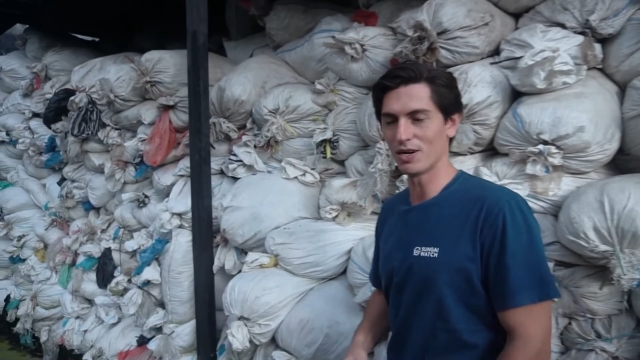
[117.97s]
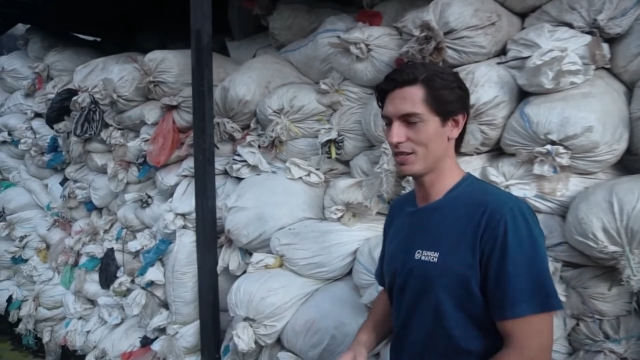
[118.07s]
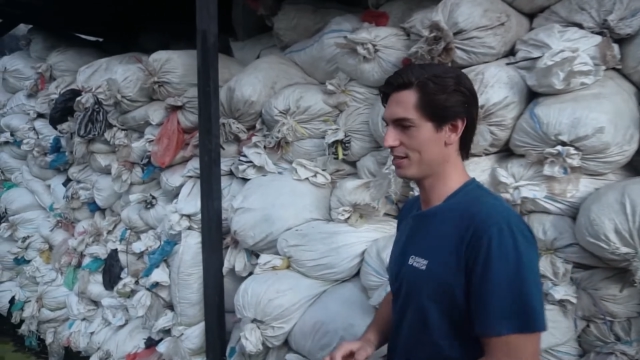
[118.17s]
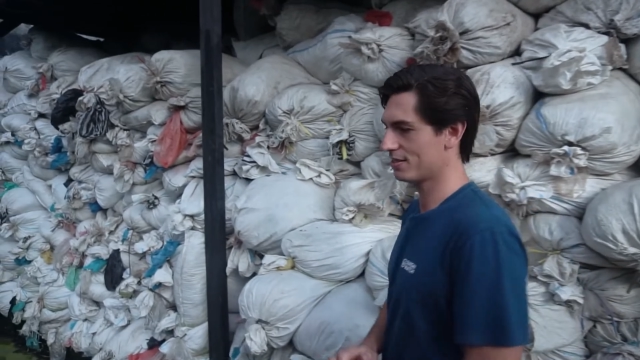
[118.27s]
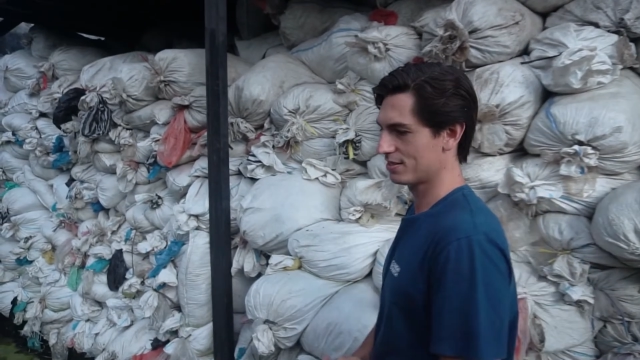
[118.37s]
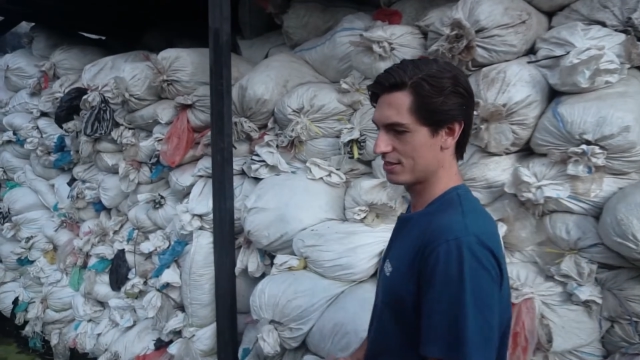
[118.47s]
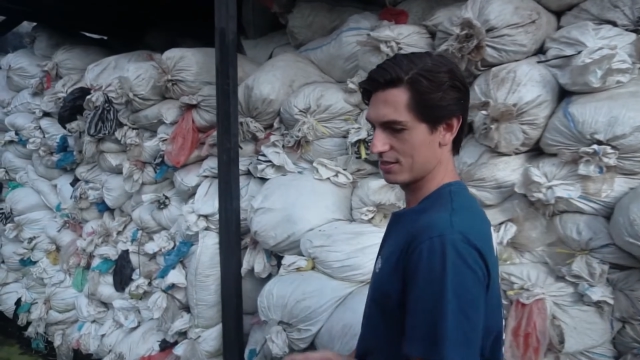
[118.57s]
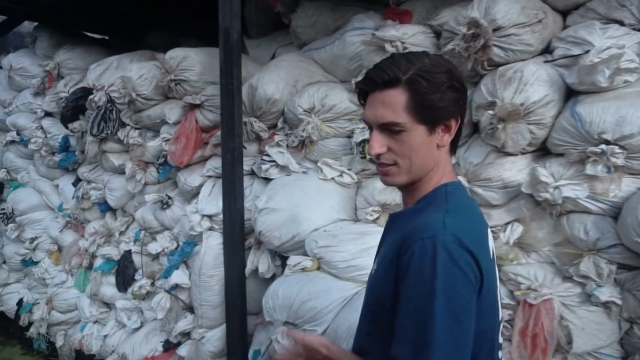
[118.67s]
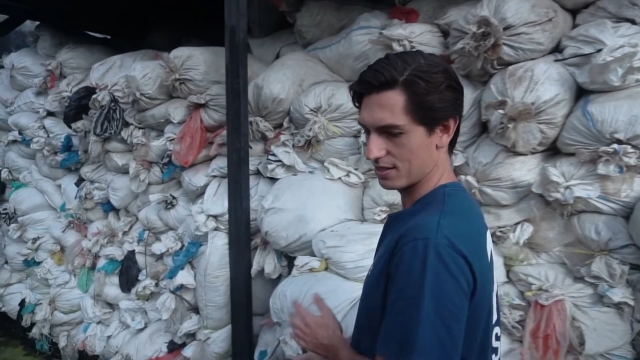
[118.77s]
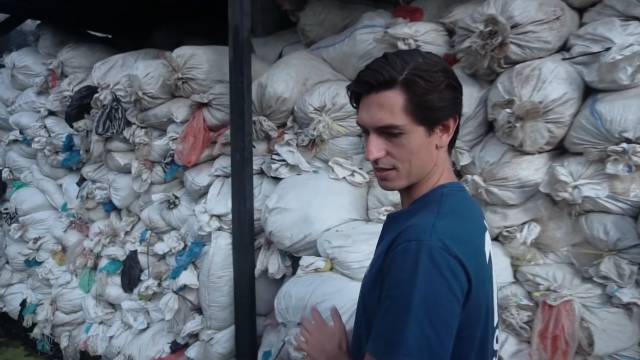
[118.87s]
Bali.
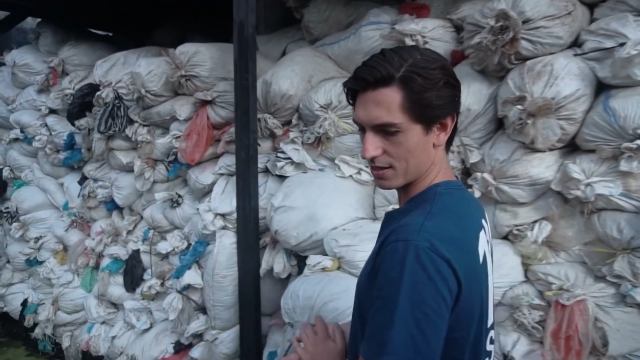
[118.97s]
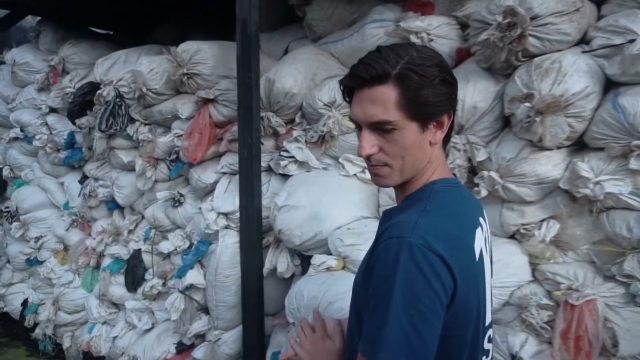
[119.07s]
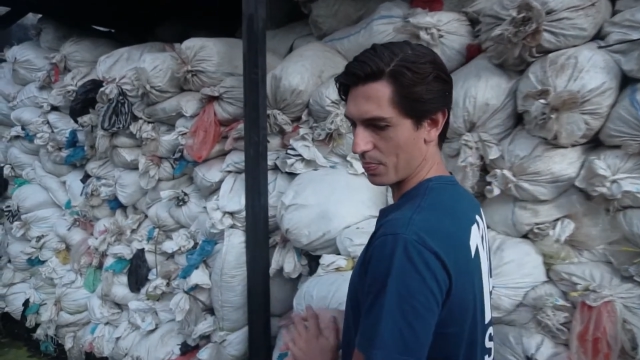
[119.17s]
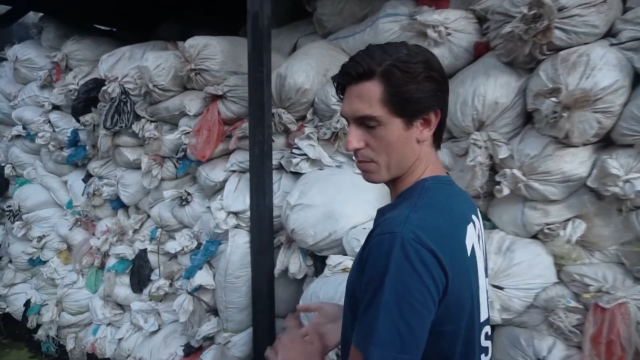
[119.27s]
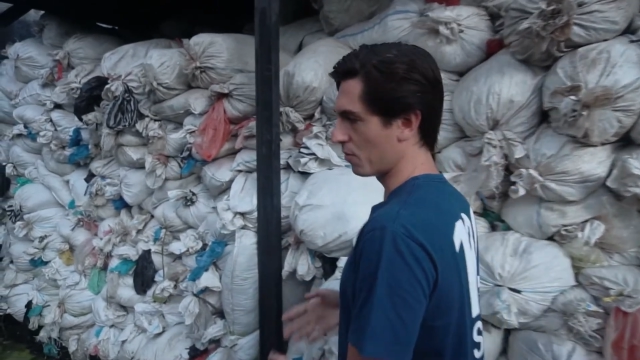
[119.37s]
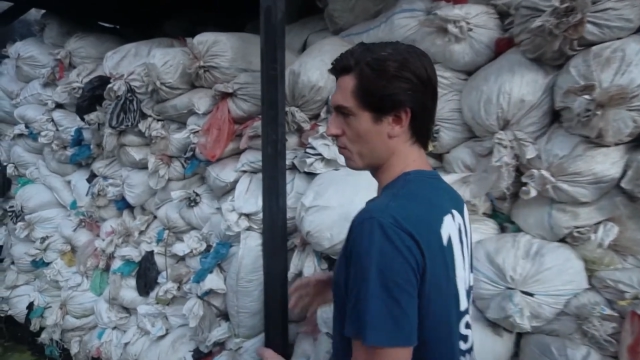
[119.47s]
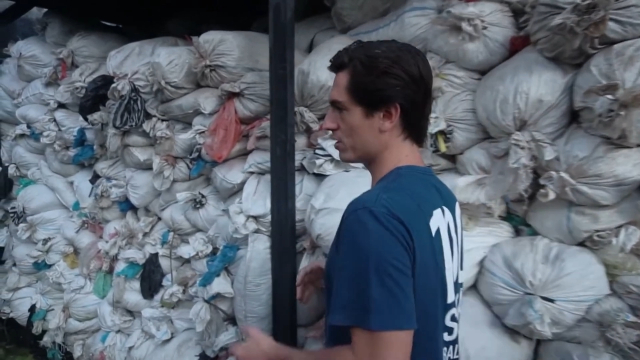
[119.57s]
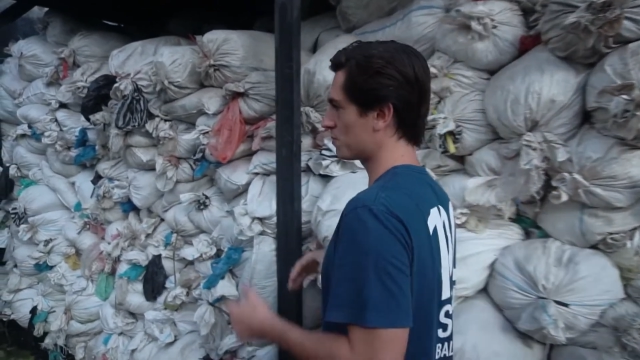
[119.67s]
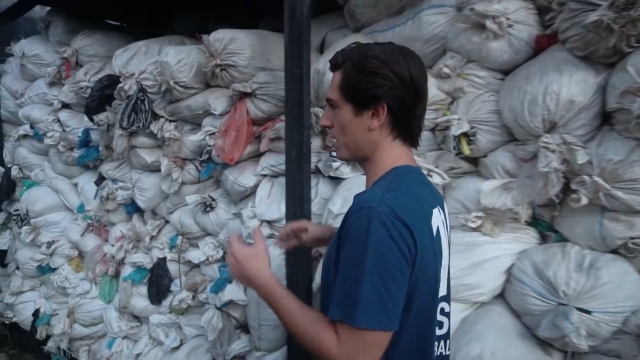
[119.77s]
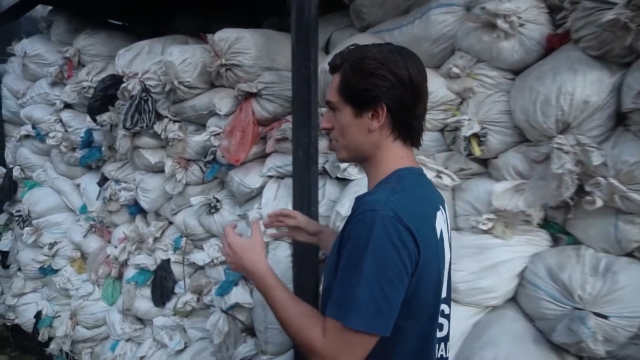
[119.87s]
But
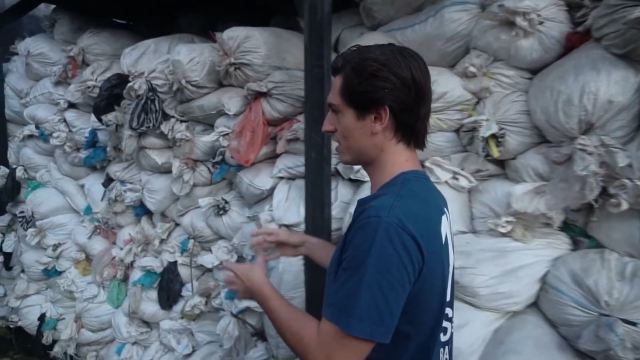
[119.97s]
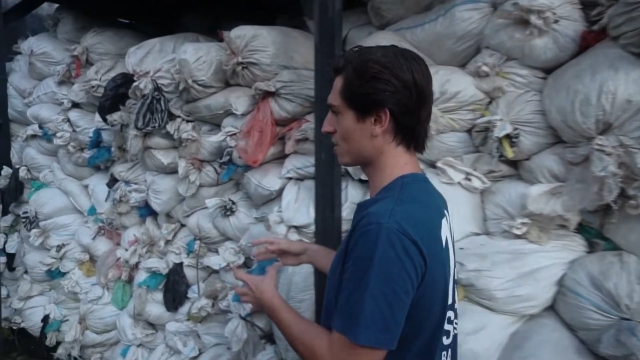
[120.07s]
once plastic